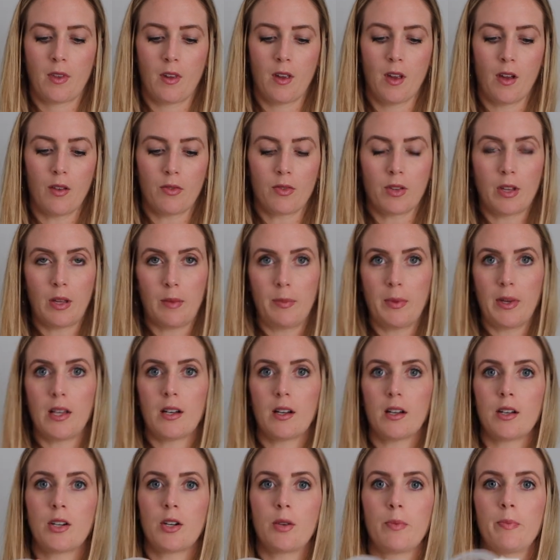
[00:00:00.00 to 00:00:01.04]
of clipping it
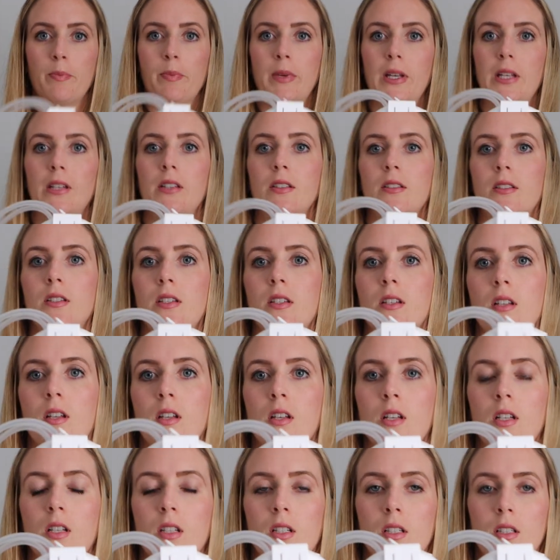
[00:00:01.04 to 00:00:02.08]
on your belt
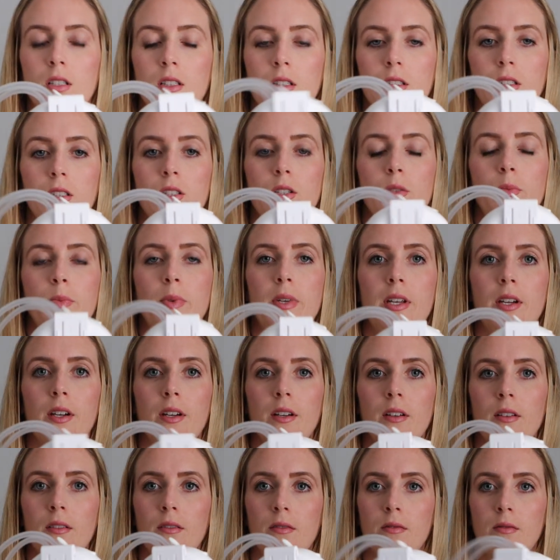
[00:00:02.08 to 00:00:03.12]
loop
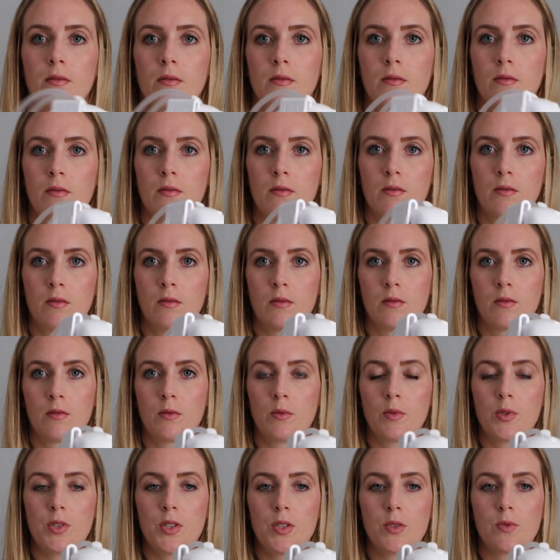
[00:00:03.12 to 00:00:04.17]
here,
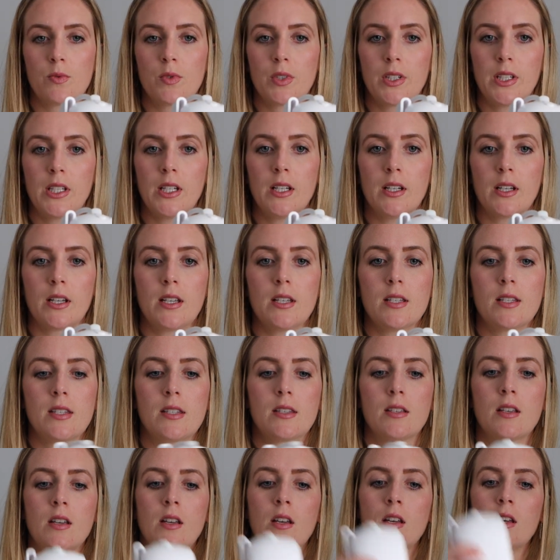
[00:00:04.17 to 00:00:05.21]
which is really
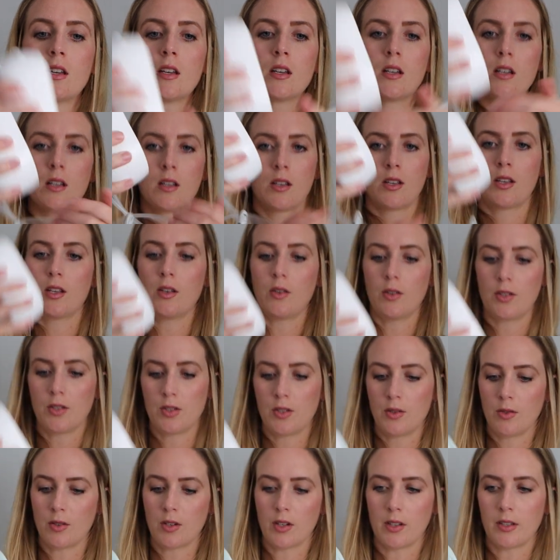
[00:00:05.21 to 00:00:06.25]
nice. You can
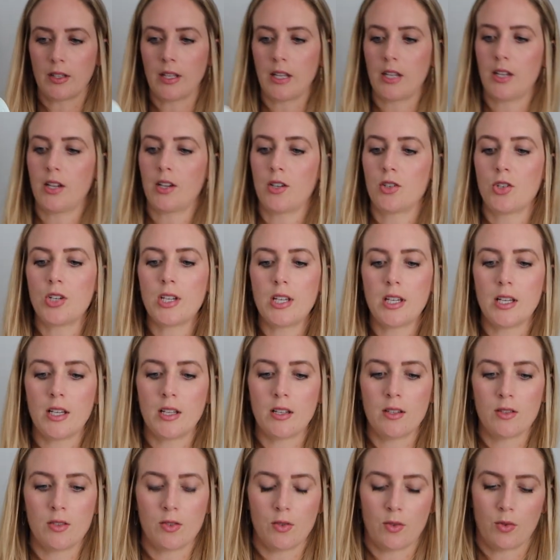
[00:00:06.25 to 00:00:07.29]
do it on like your
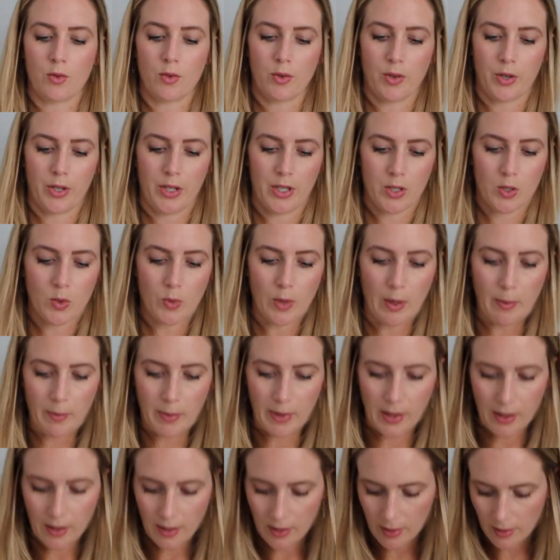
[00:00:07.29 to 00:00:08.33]
jeans or your
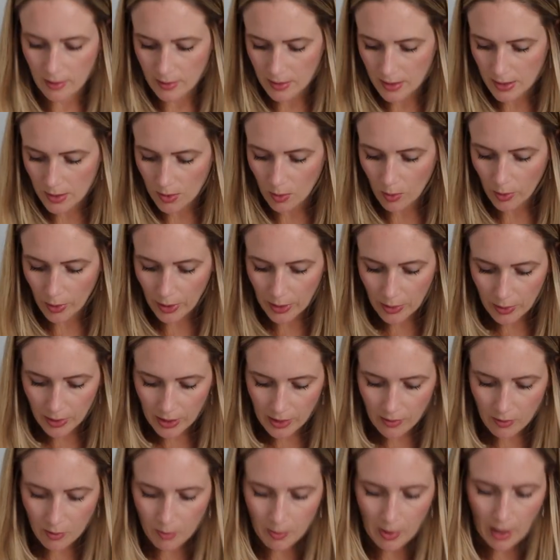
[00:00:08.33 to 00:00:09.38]
sweatpants, or you can
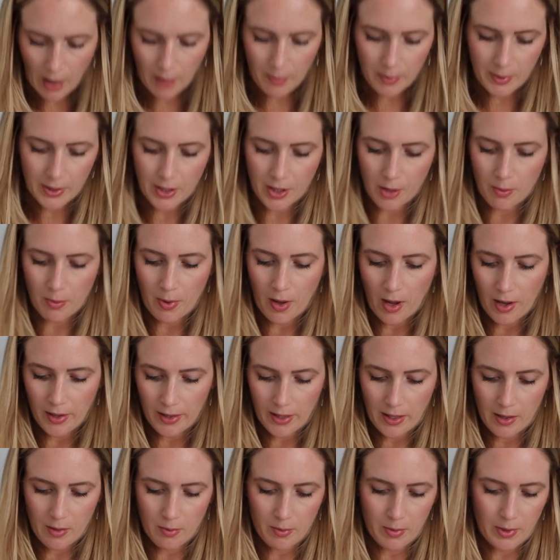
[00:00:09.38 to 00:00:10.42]
even pop it in your
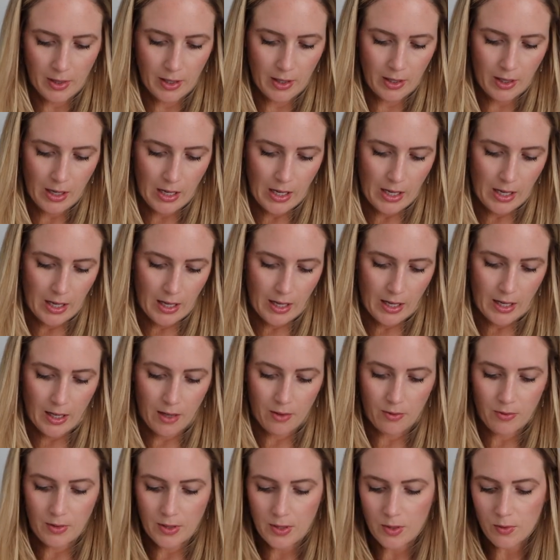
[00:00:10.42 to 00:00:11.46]
pocket, but it
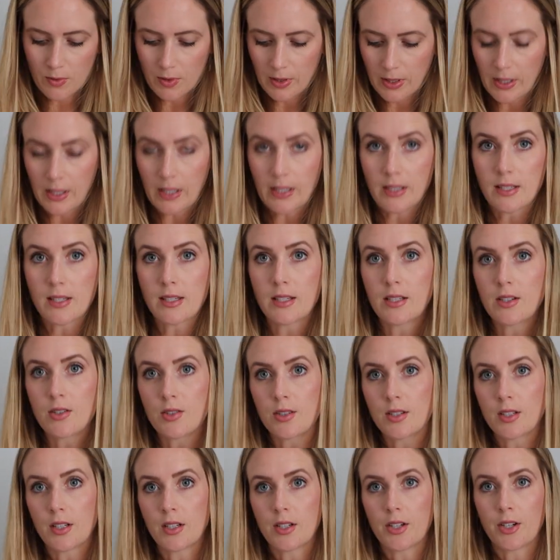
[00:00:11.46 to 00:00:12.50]
fits really nicely
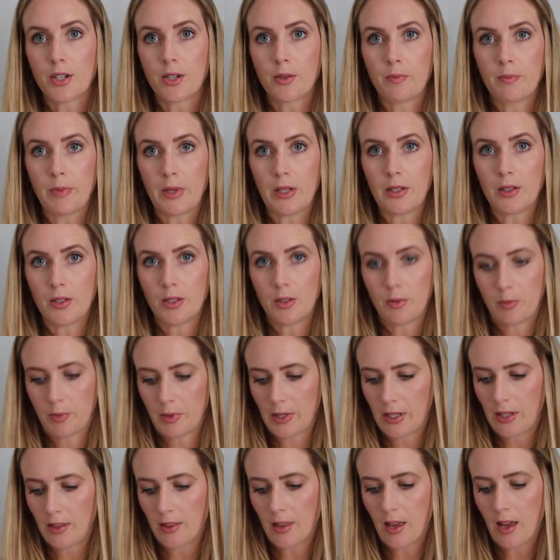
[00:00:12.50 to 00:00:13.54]
just on your belt loop
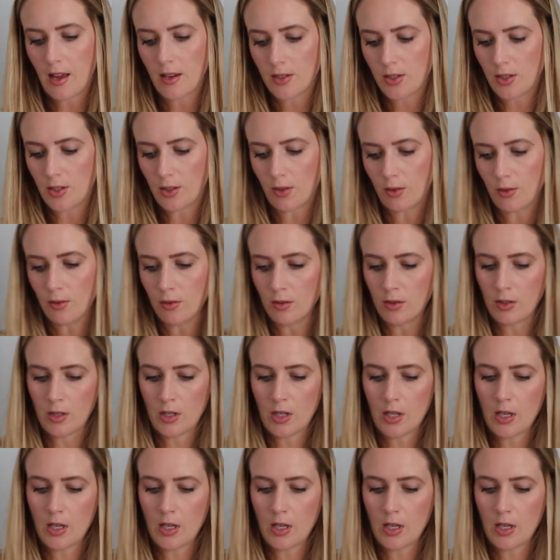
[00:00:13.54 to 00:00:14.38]
like that too.